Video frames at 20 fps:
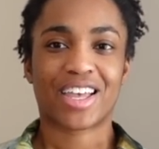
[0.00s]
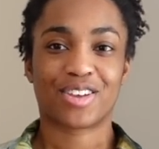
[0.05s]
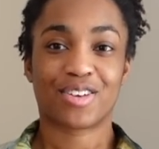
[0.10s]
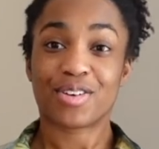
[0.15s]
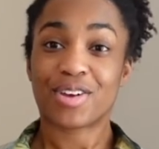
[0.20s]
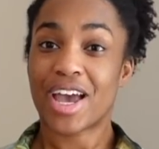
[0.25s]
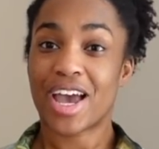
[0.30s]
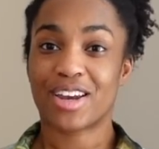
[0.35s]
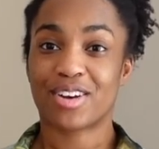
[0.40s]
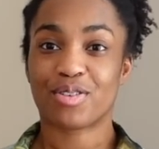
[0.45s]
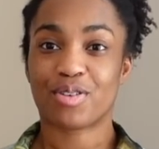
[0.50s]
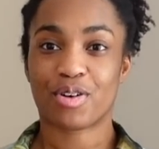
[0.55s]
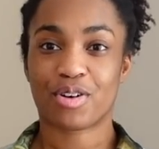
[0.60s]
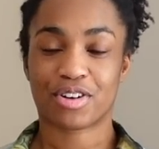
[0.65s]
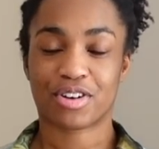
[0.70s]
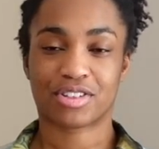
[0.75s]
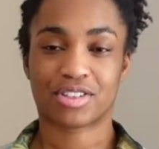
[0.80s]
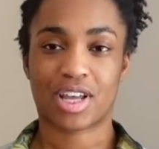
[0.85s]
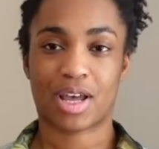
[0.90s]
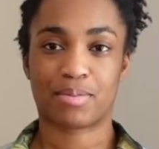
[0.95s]
You can
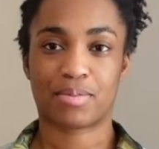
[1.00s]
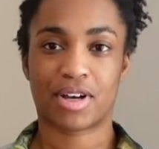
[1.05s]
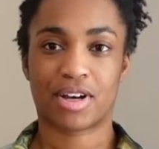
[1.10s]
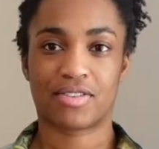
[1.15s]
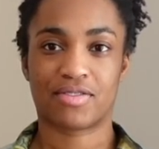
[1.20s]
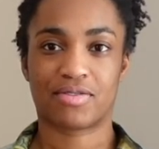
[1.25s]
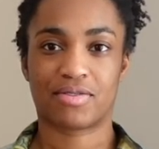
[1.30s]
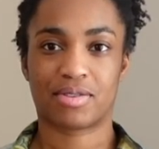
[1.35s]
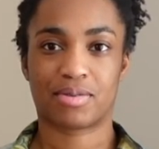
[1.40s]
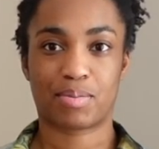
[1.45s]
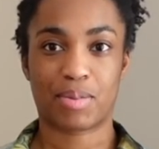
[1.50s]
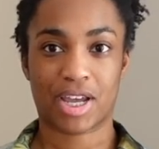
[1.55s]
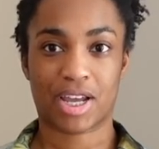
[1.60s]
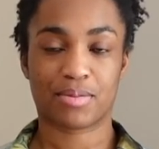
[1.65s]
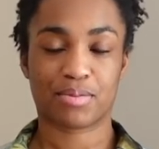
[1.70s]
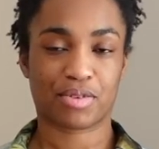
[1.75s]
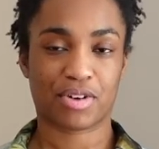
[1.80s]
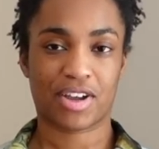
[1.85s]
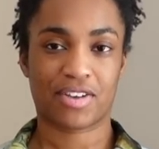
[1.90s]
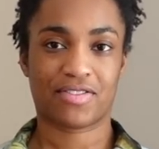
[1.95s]
order some of Big
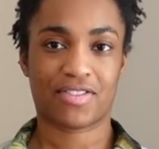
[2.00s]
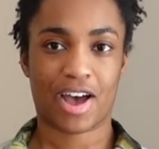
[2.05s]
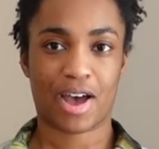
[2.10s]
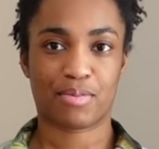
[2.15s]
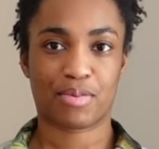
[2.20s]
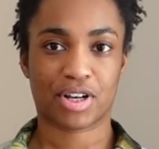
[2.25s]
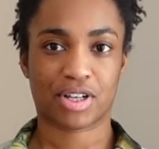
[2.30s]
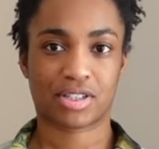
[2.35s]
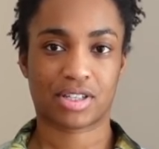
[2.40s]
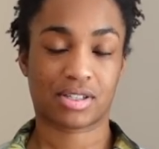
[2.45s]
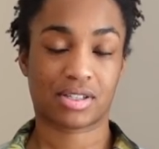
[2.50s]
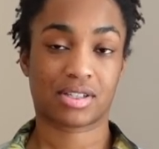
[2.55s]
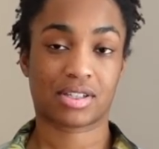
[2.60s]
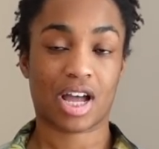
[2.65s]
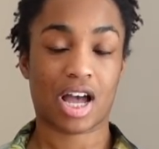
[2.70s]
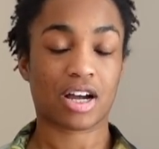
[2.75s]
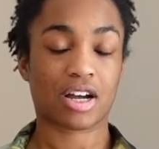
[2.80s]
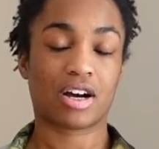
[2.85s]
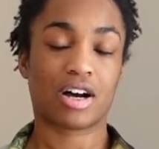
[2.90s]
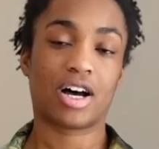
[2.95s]
and Brave Fabrics'
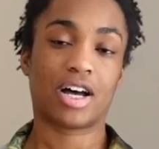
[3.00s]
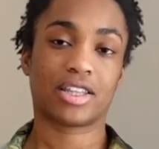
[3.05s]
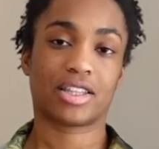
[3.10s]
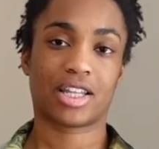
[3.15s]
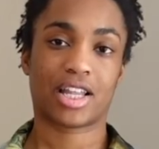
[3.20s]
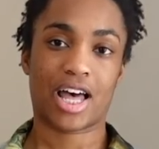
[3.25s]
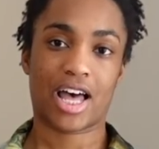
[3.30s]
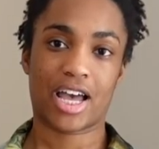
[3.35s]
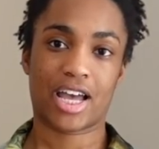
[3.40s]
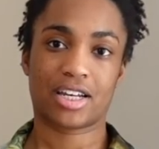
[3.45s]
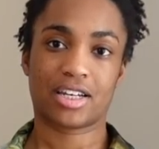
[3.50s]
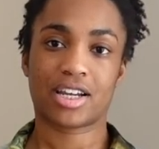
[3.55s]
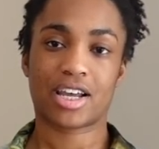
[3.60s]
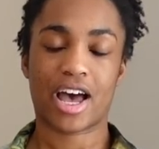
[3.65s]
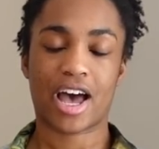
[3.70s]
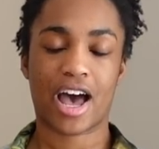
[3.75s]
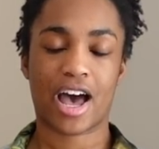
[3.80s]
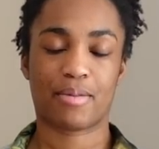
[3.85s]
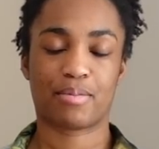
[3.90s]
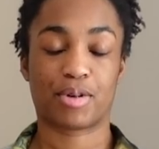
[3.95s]
stock online,
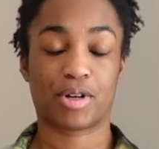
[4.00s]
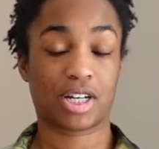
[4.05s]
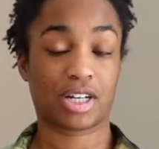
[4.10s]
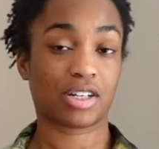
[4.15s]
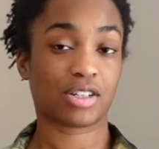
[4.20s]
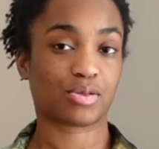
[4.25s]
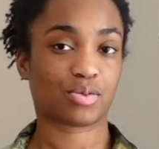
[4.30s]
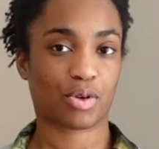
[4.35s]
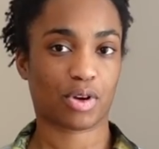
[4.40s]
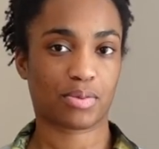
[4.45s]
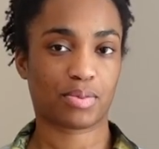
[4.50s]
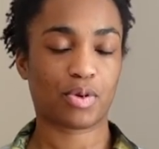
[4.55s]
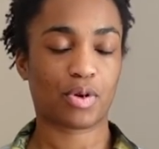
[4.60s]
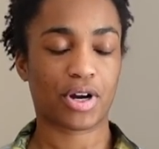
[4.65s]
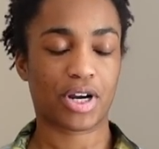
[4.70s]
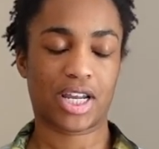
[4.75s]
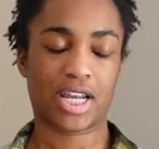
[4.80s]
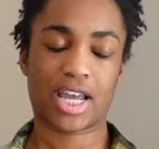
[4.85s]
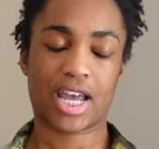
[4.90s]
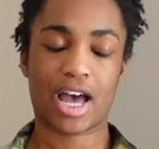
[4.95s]
uh, but it is worth
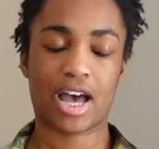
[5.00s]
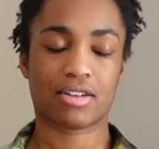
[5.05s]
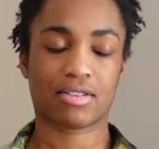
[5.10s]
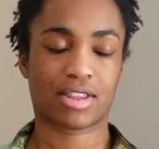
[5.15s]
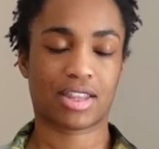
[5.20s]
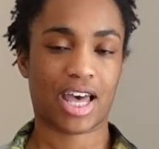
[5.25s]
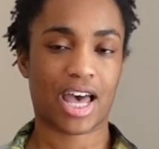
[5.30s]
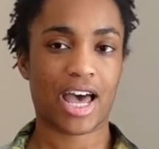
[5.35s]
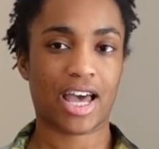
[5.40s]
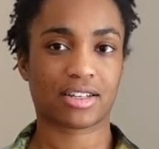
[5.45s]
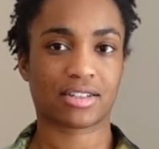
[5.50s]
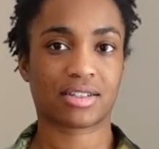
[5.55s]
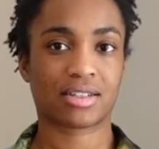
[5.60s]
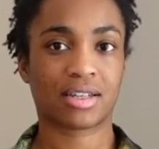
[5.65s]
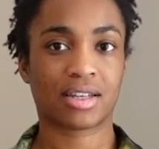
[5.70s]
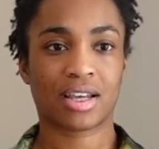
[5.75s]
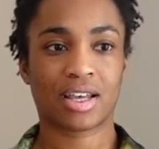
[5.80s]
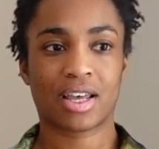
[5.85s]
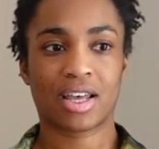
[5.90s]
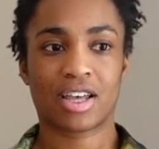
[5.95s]
pointing out
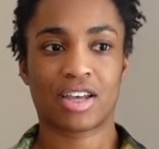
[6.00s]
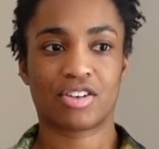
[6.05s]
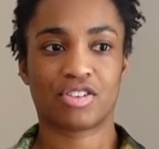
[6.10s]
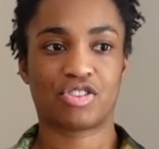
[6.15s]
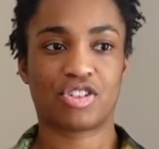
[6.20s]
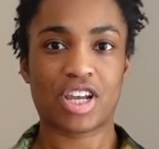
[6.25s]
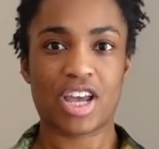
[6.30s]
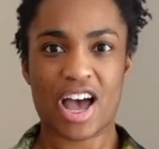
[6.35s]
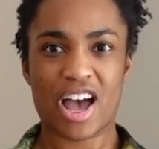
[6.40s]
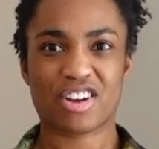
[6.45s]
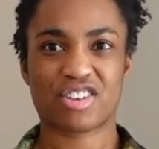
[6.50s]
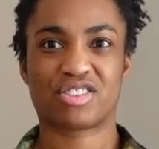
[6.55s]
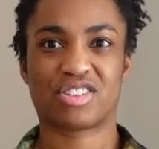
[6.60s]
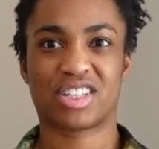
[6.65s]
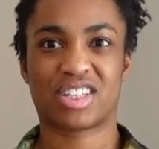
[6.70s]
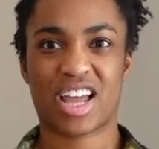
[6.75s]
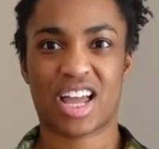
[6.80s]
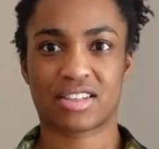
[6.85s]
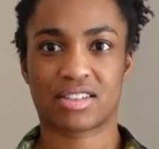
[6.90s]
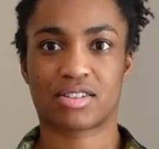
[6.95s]
that she
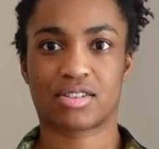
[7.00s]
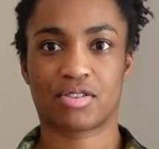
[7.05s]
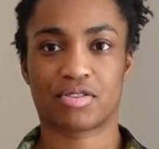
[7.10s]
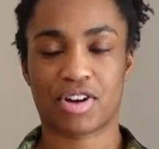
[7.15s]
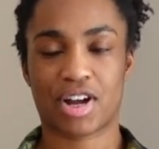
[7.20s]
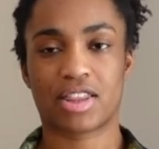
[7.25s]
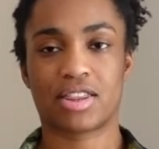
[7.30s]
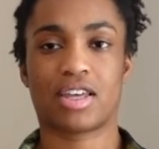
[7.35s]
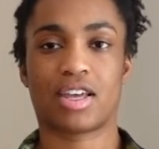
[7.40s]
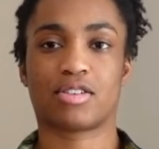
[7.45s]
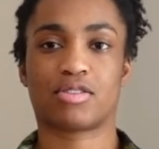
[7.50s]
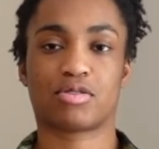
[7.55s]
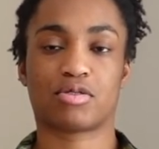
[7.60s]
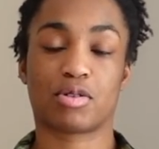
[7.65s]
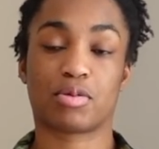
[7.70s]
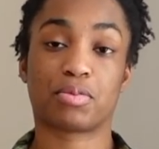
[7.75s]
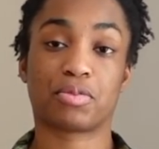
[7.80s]
actually tends to run things through